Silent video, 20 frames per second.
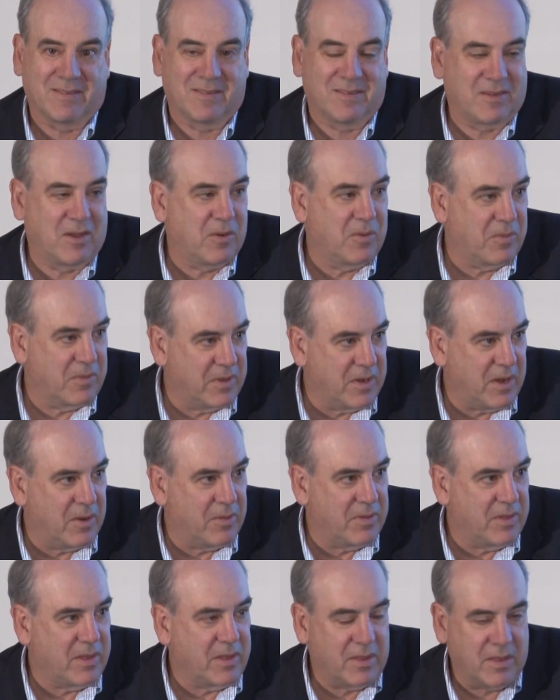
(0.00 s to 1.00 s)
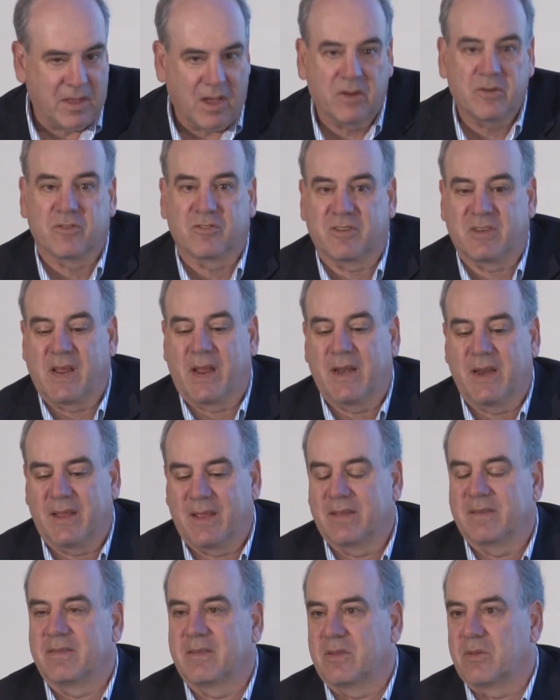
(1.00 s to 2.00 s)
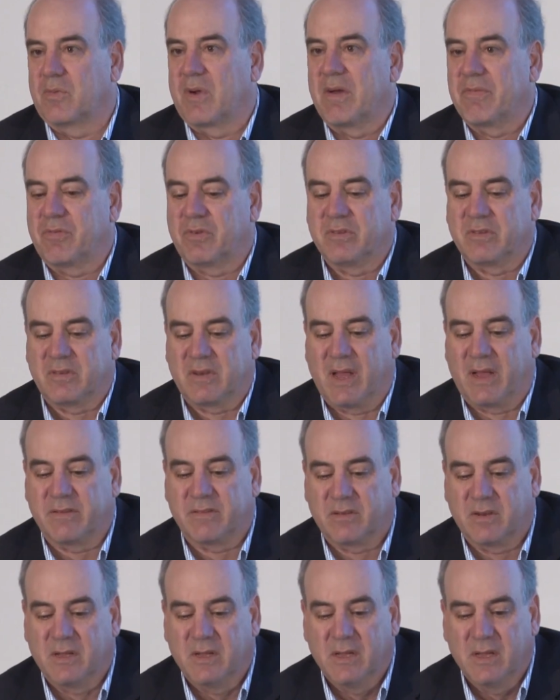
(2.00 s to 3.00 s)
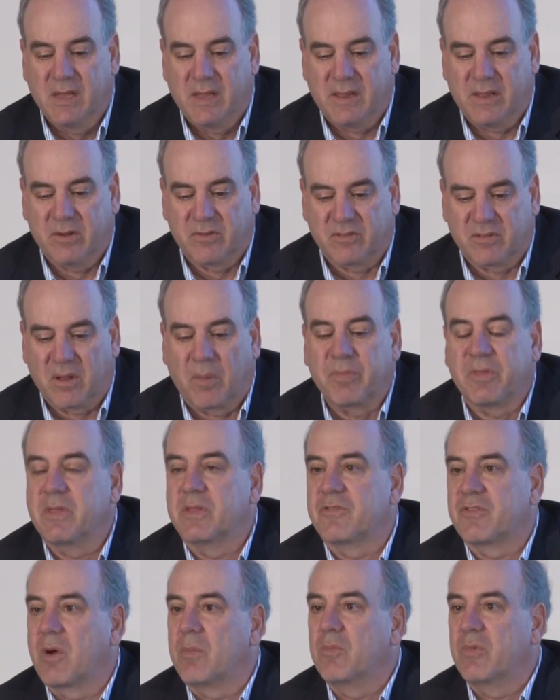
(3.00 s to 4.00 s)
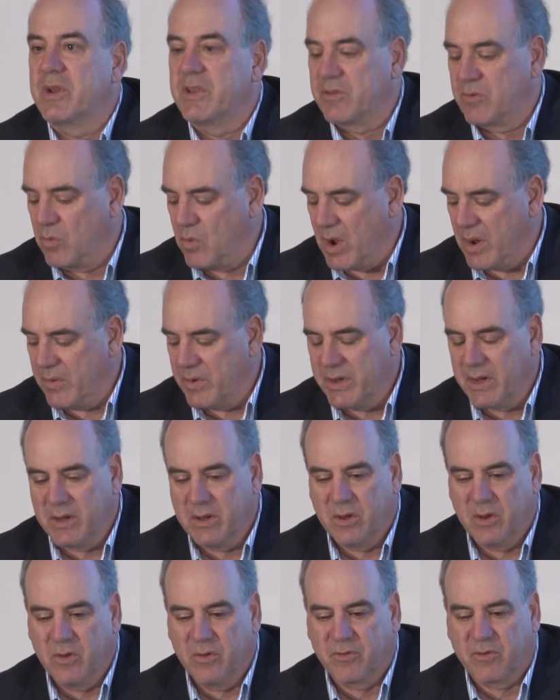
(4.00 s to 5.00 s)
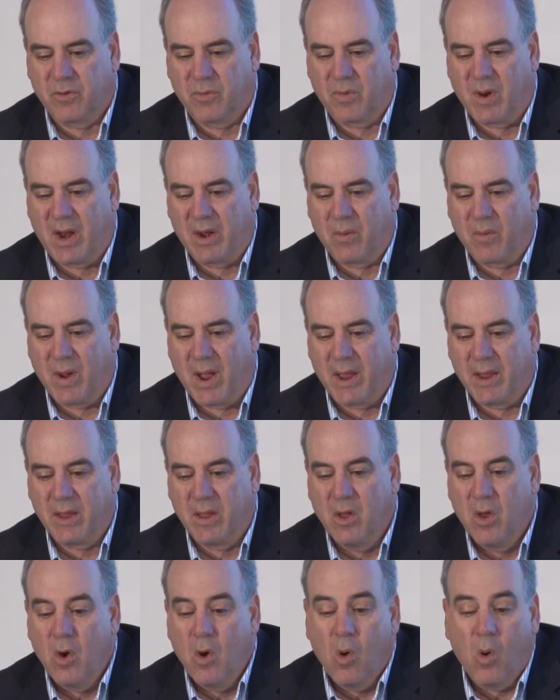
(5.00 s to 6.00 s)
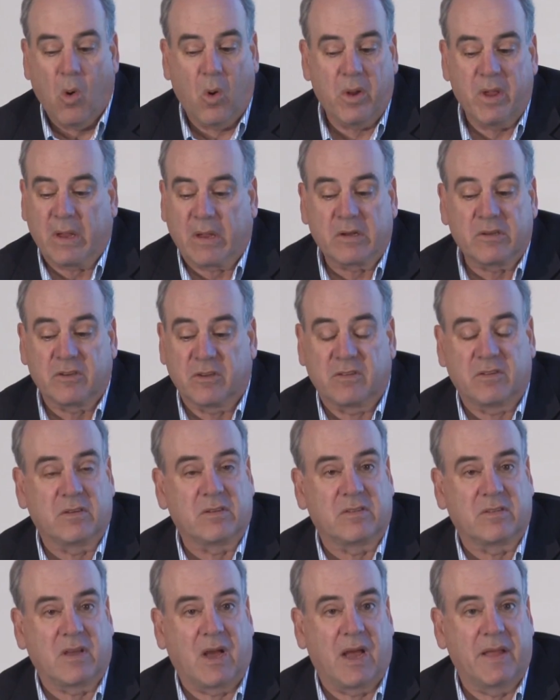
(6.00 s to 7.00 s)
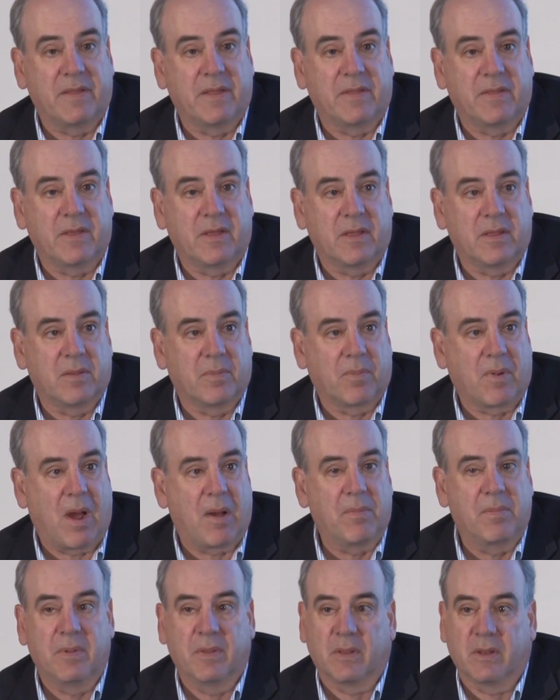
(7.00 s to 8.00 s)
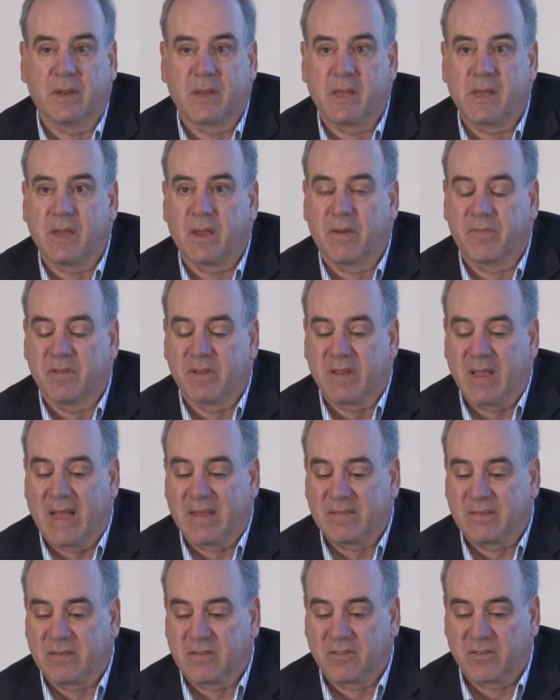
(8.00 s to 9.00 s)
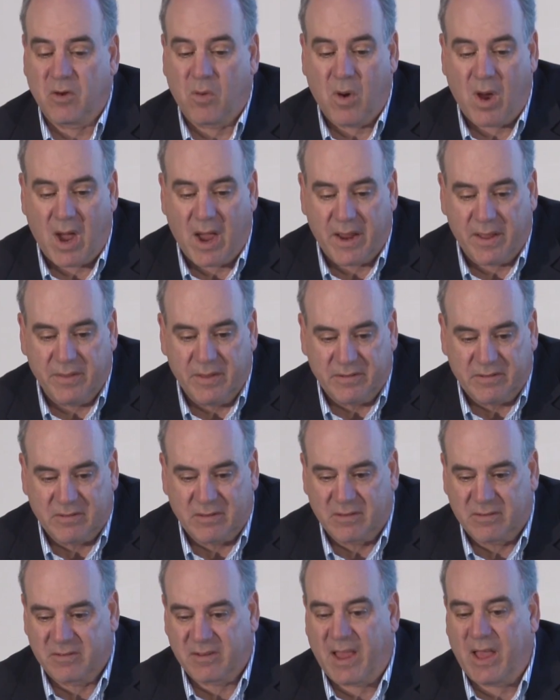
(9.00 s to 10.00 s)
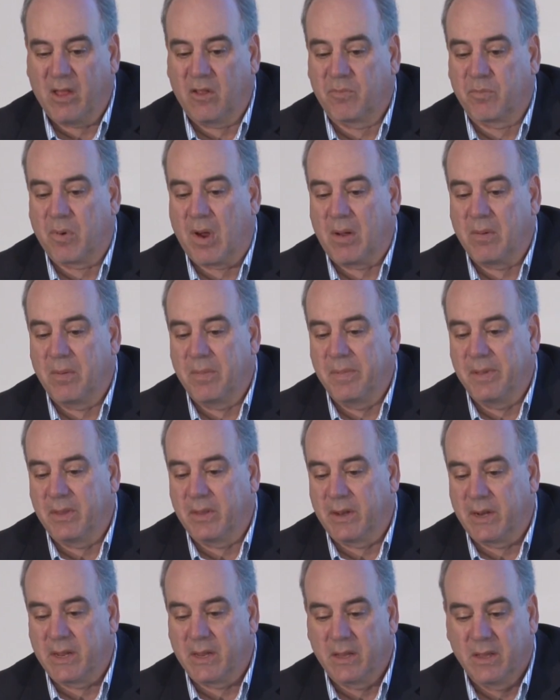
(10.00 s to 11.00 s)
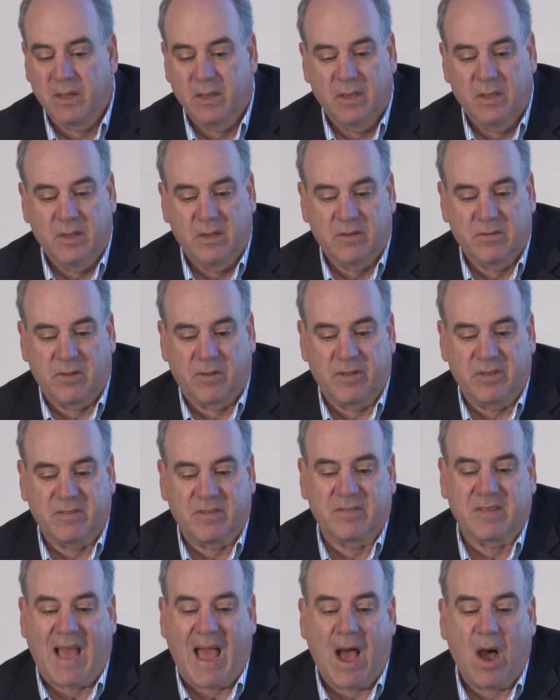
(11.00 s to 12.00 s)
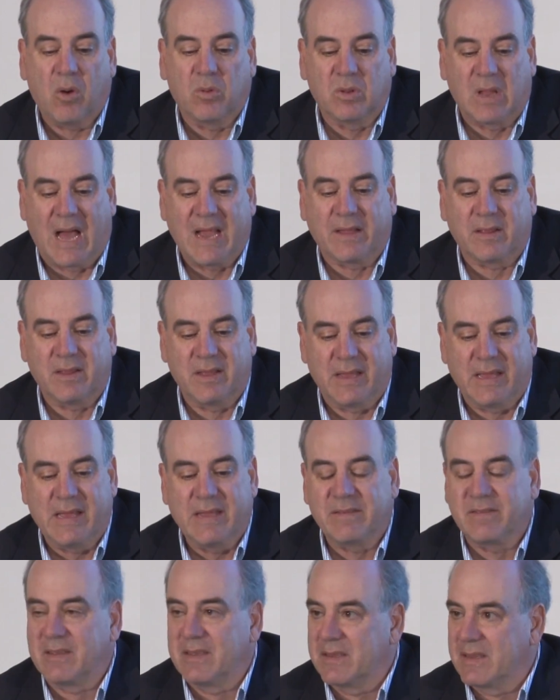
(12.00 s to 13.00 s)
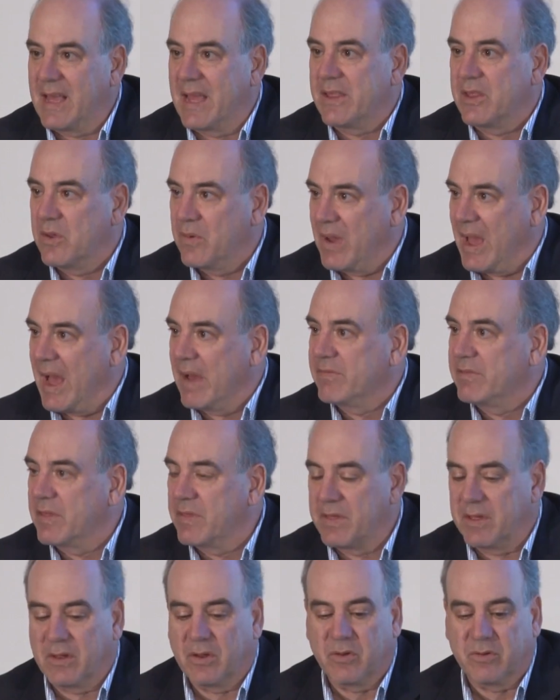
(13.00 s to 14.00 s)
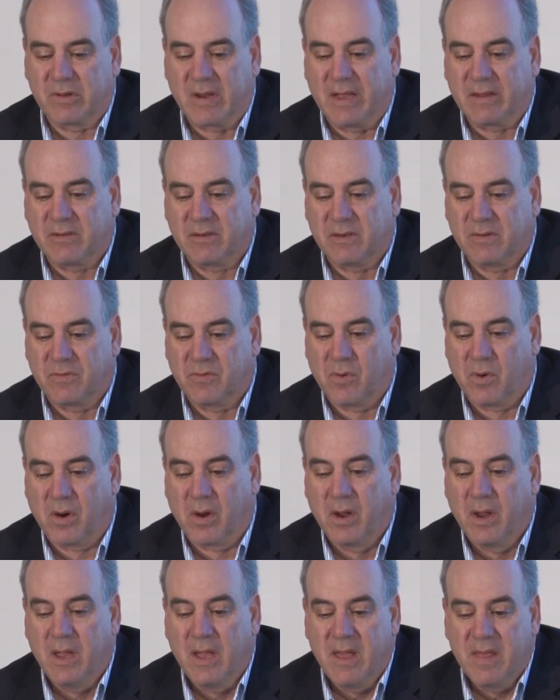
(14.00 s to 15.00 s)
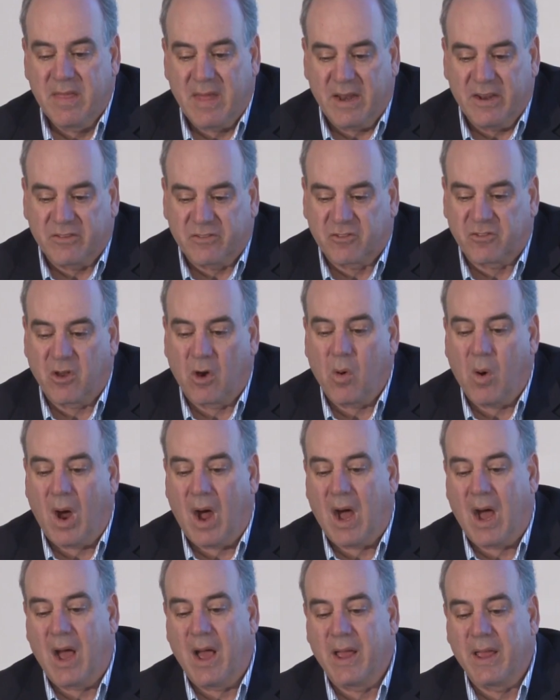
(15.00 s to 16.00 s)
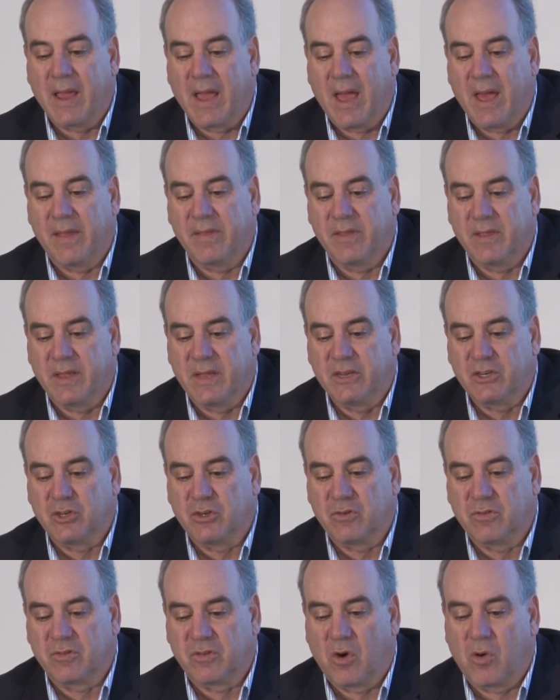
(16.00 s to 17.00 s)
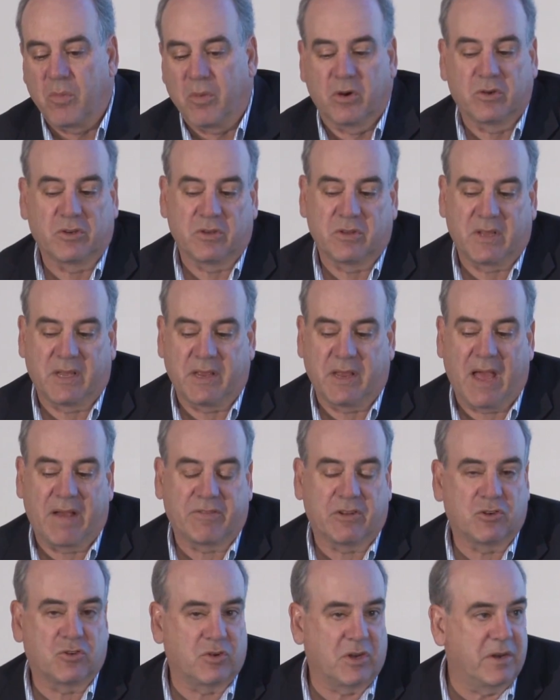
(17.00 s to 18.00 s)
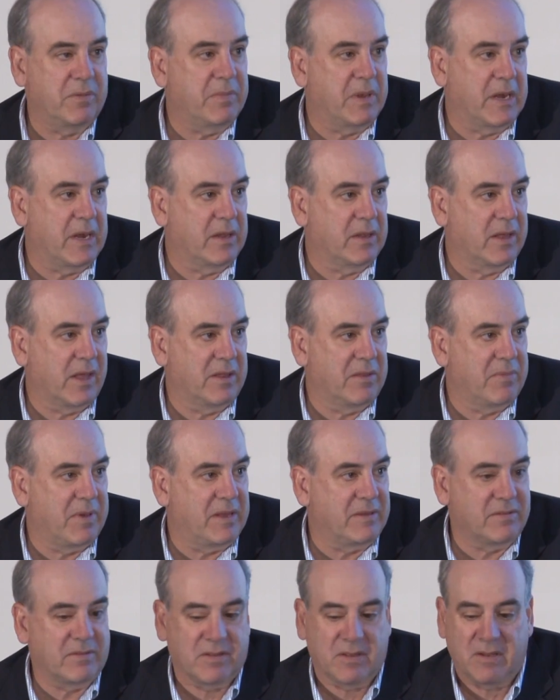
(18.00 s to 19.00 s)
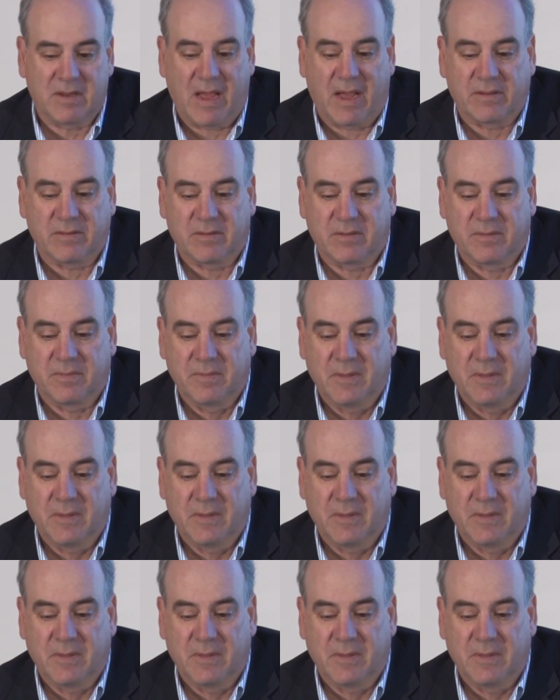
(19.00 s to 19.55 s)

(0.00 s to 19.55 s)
So, the understanding is that the reference test, there's some reason why we didn't use it right away. Or you can just decide that the probability of the test is so high, and this is a scale of probability. So this is how likely is it that you have the thing you're testing for, that it's so high and the issue so emergent that you have to treat immediately on the basis of the test.